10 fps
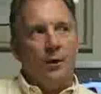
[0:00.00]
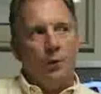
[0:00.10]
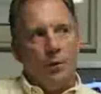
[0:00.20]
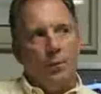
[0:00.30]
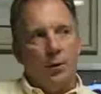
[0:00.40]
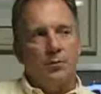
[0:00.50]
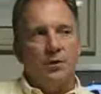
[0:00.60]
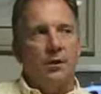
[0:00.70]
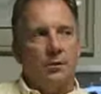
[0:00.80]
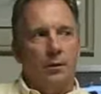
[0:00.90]
I know we're
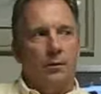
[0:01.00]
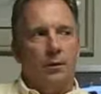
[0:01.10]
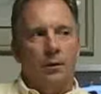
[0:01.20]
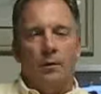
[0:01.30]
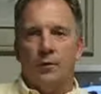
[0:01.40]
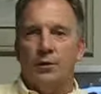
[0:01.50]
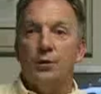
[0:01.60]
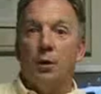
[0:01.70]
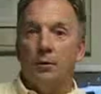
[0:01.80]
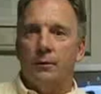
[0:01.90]
approaching a little over
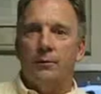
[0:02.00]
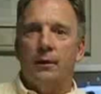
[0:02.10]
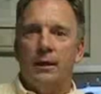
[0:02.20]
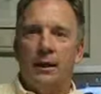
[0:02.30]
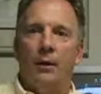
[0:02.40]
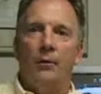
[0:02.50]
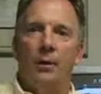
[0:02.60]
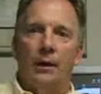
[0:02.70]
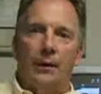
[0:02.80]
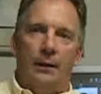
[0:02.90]
200 right
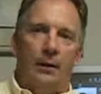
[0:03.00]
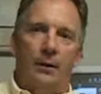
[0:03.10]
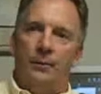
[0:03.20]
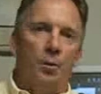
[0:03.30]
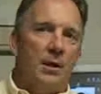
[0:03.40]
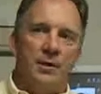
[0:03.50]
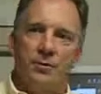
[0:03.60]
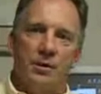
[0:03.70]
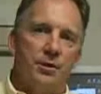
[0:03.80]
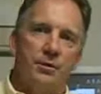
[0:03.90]
now. No
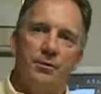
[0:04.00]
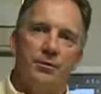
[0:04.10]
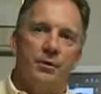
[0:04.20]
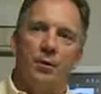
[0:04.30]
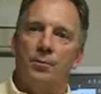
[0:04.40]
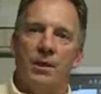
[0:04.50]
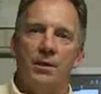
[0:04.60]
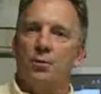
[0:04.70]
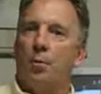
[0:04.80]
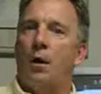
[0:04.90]
major issues, no
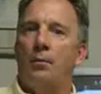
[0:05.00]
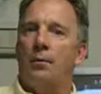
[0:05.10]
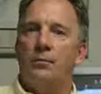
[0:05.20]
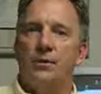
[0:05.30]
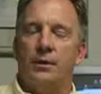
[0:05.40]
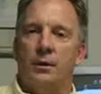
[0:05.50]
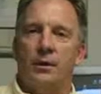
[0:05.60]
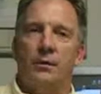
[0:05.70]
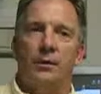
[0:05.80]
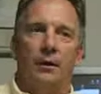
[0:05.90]
major problems.
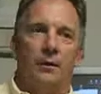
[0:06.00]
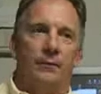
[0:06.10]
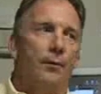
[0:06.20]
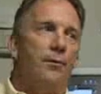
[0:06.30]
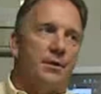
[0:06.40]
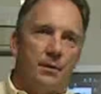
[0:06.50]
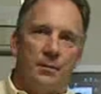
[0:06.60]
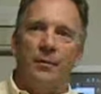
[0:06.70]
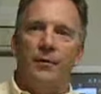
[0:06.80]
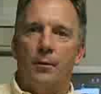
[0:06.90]
Voters
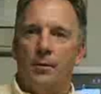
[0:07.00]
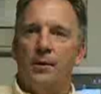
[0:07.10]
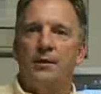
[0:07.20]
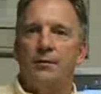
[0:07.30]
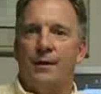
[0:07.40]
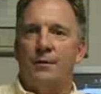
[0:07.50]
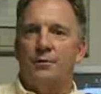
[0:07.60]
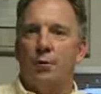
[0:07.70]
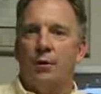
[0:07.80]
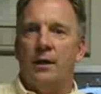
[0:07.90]
seem to be very pleased with
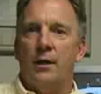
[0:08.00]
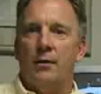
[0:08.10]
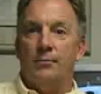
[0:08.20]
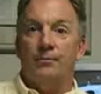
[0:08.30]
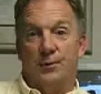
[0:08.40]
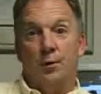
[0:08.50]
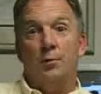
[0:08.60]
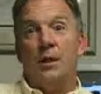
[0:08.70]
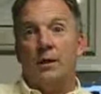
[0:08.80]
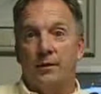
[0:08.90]
how it's working out. And
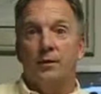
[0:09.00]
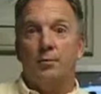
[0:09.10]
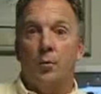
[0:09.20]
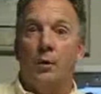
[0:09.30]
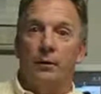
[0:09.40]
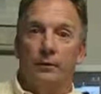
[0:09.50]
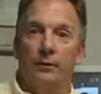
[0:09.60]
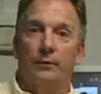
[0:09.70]
so am I at this point.